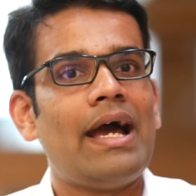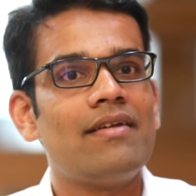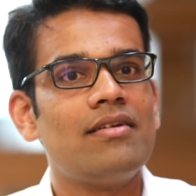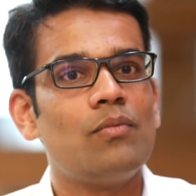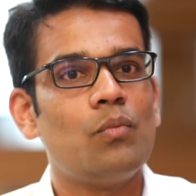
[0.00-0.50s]

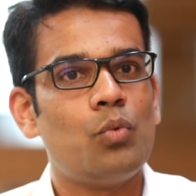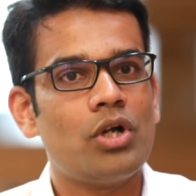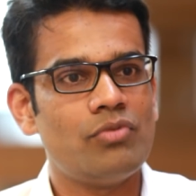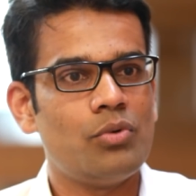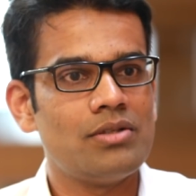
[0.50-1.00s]
And
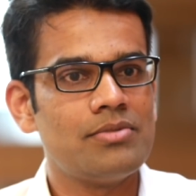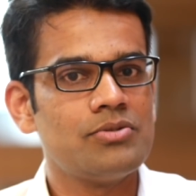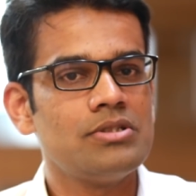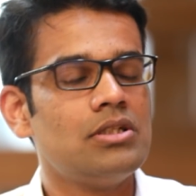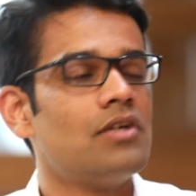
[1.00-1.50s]
what we want them to
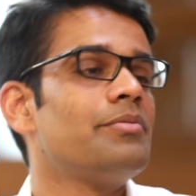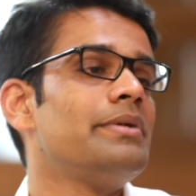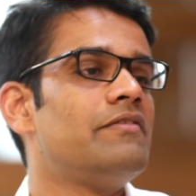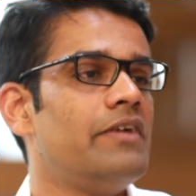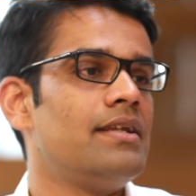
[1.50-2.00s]
do is learn from
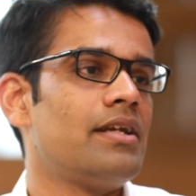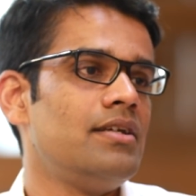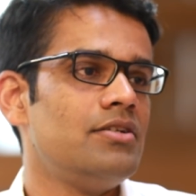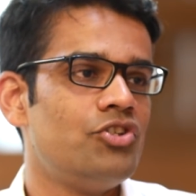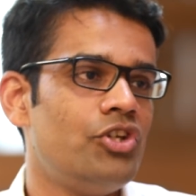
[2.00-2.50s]
that failure
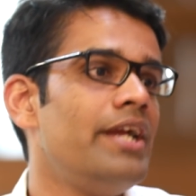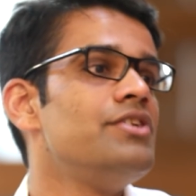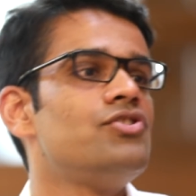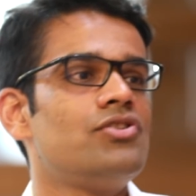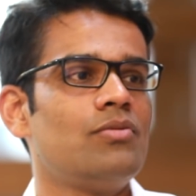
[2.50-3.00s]
and
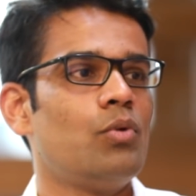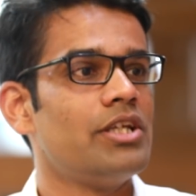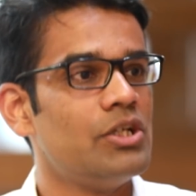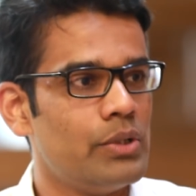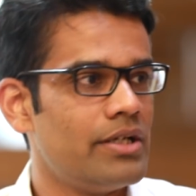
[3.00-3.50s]
change what
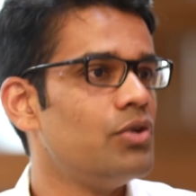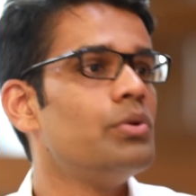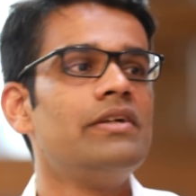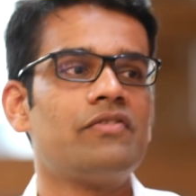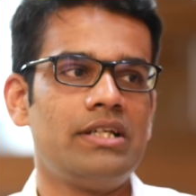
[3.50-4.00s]
they're doing,
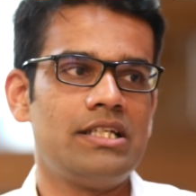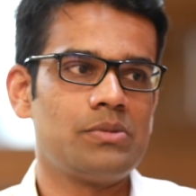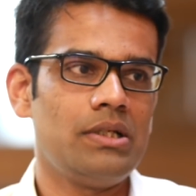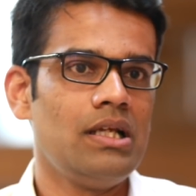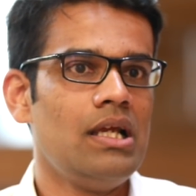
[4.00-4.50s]
do it differently
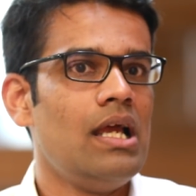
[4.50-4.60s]
as well.